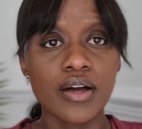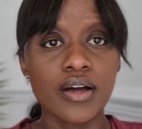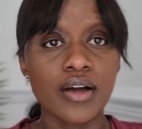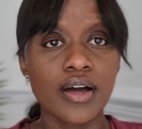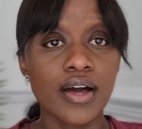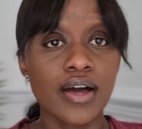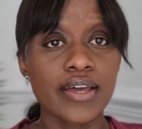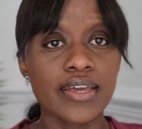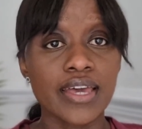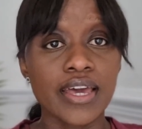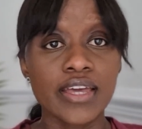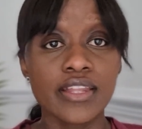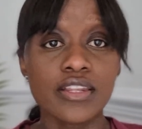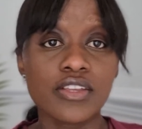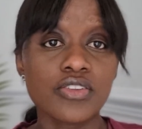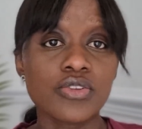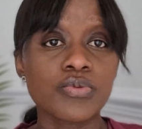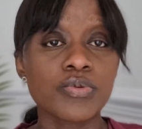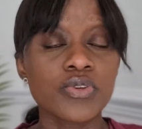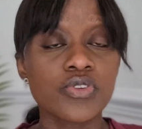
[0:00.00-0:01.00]
again,
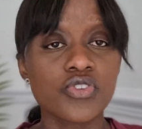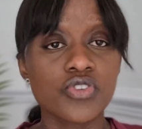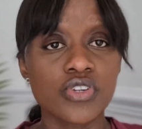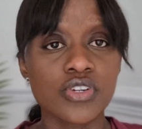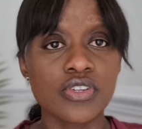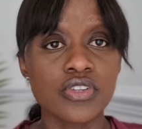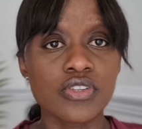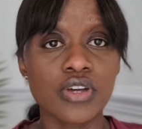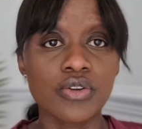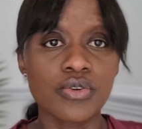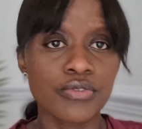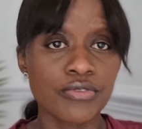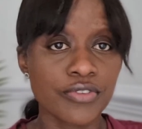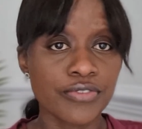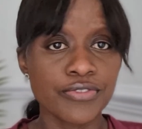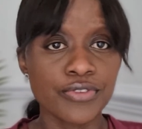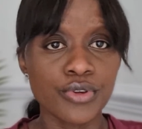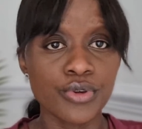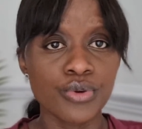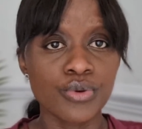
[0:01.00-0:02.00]
this was just an
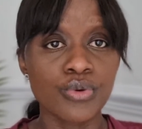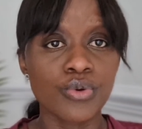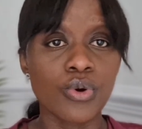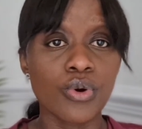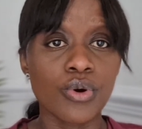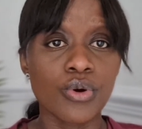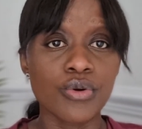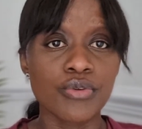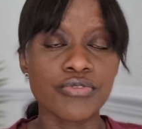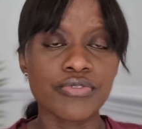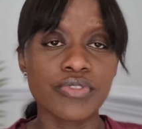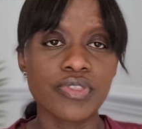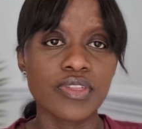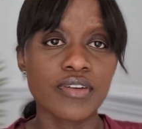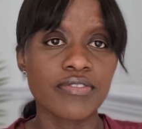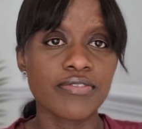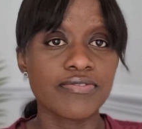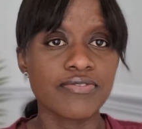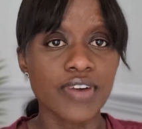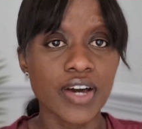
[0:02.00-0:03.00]
overview of the
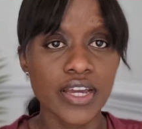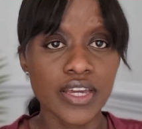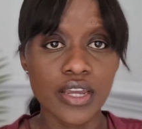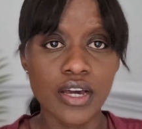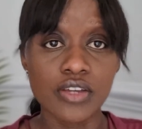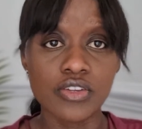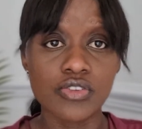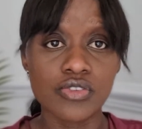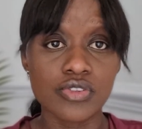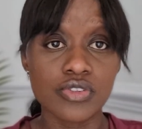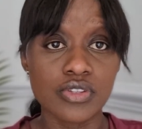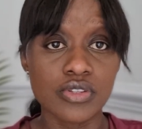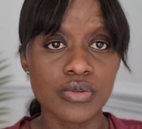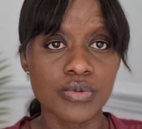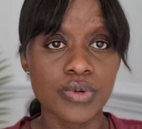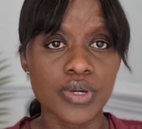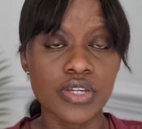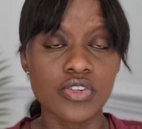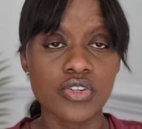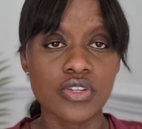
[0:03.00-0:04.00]
financial
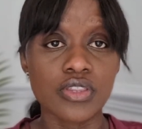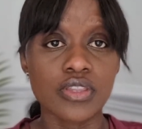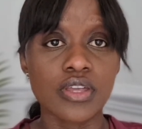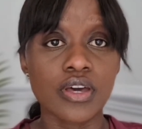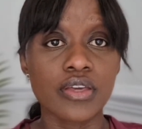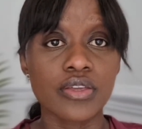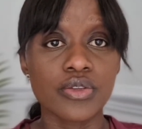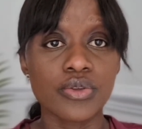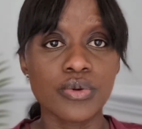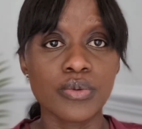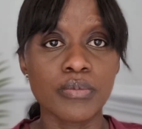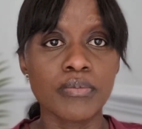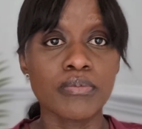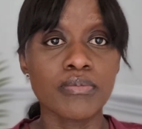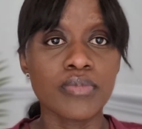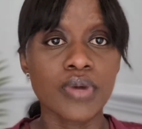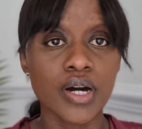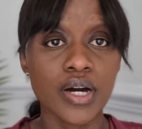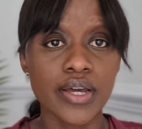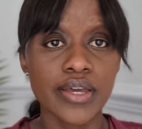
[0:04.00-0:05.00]
situation that you
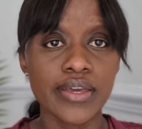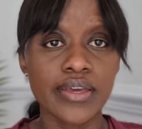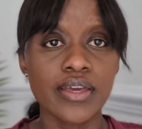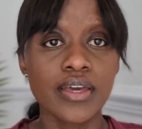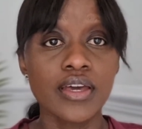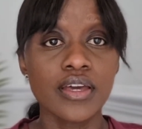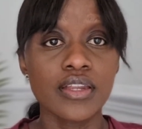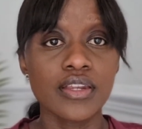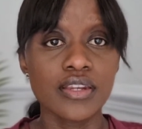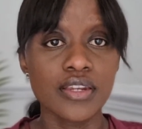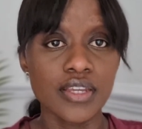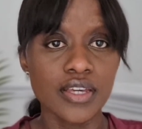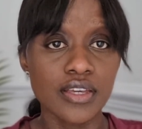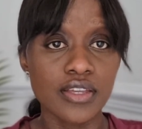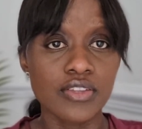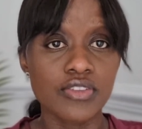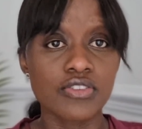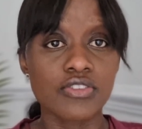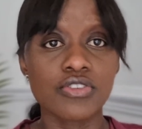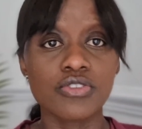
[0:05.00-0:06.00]
might
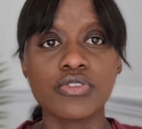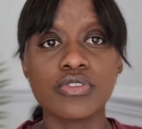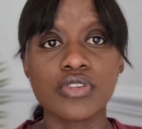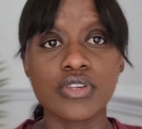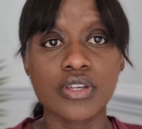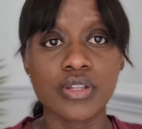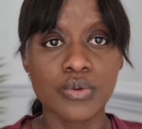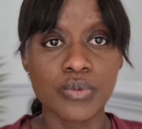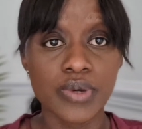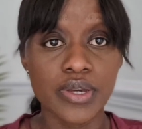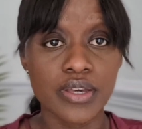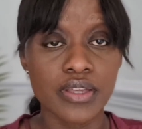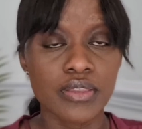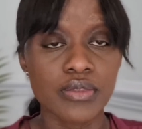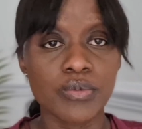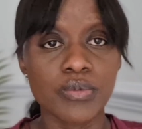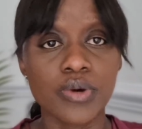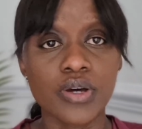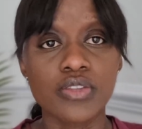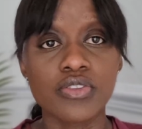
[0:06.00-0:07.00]
need to deal with
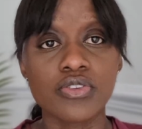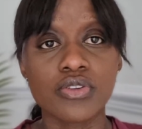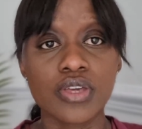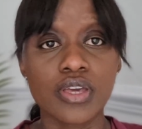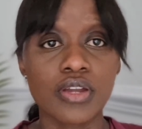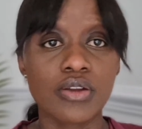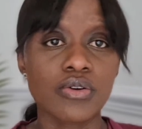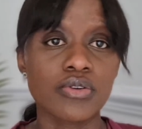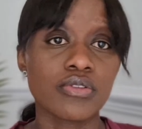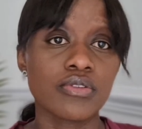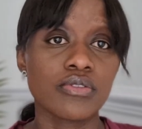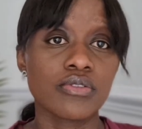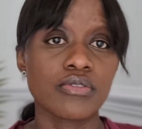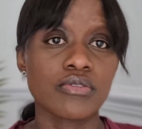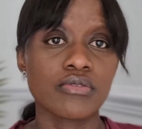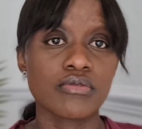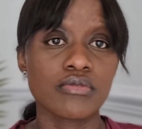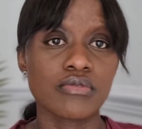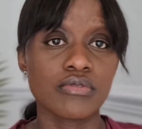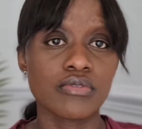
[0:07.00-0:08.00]
once you get on,
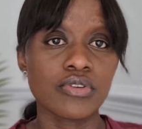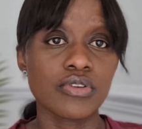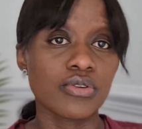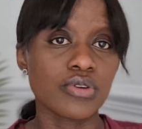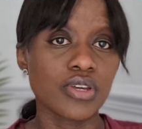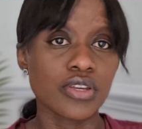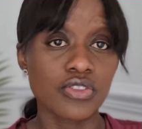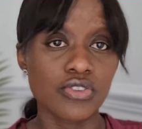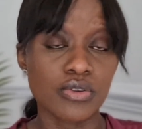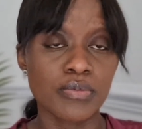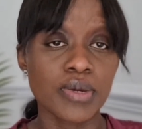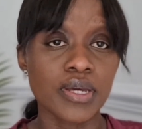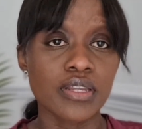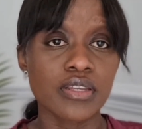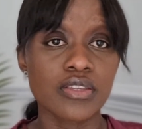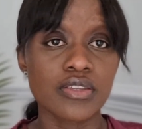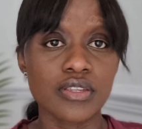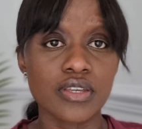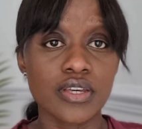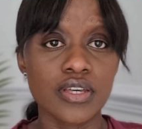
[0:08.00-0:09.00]
into
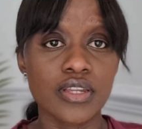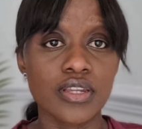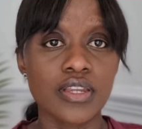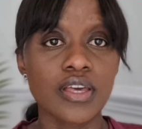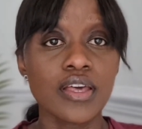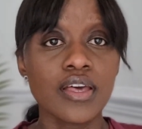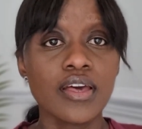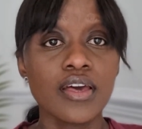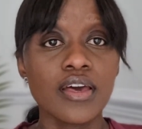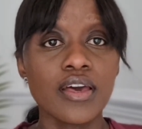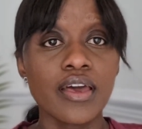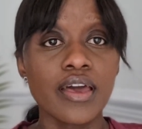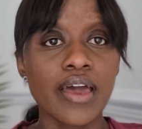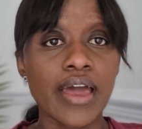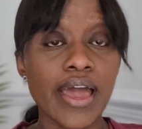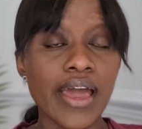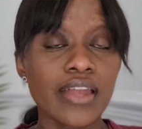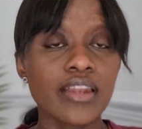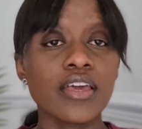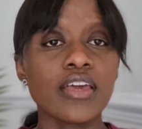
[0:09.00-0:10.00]
medicine,
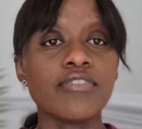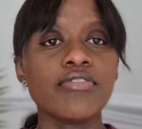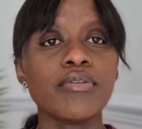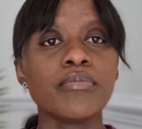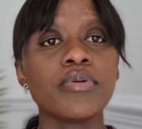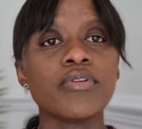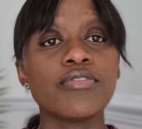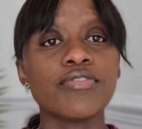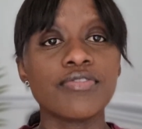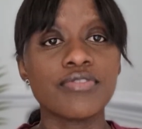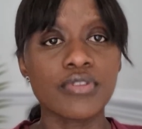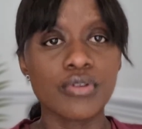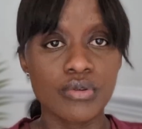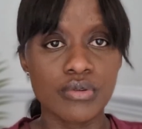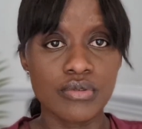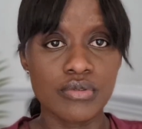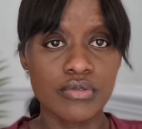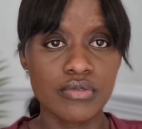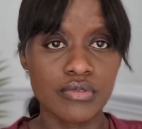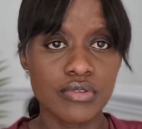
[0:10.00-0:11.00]
and even
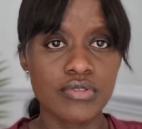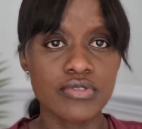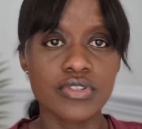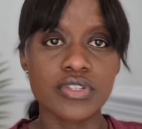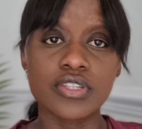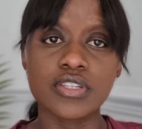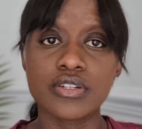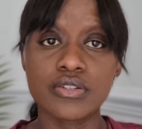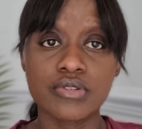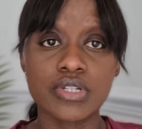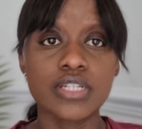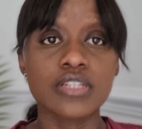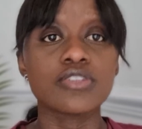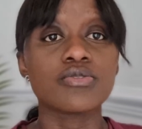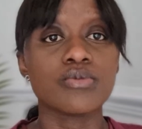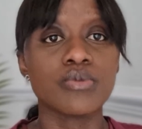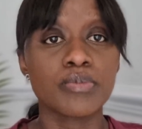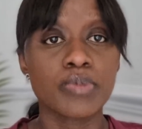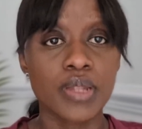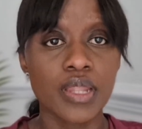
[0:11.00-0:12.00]
before considering
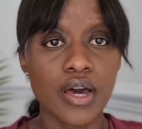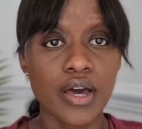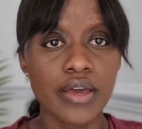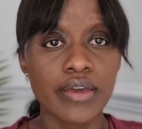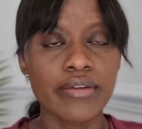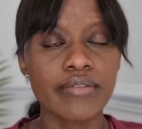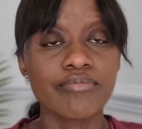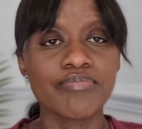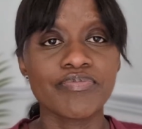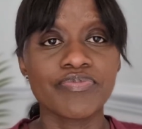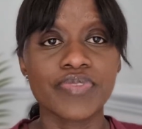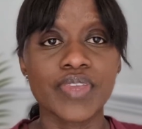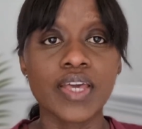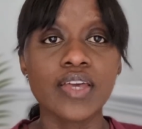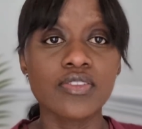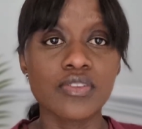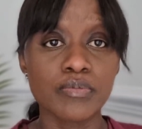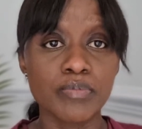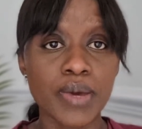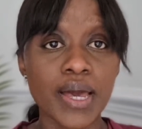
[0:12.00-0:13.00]
to apply.
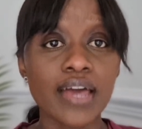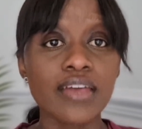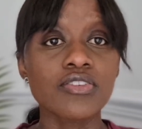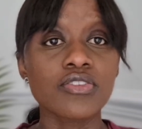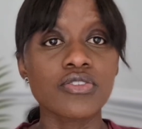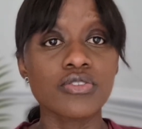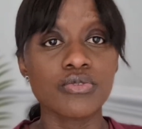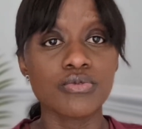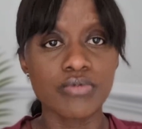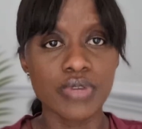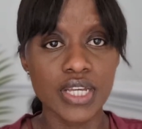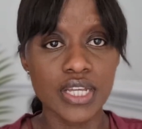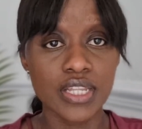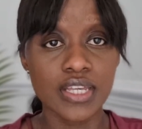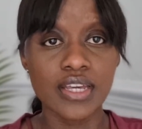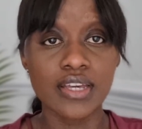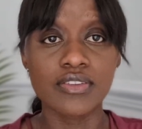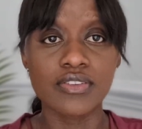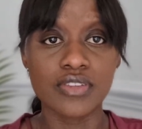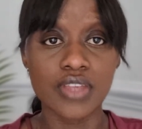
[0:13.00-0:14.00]
It's best to really
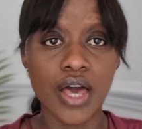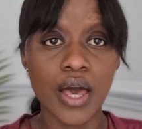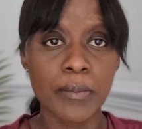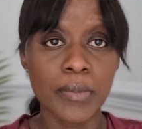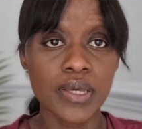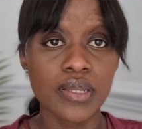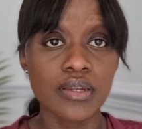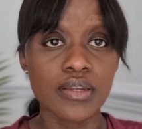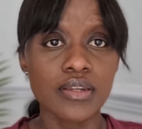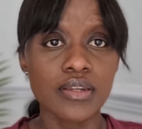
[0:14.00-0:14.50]
examine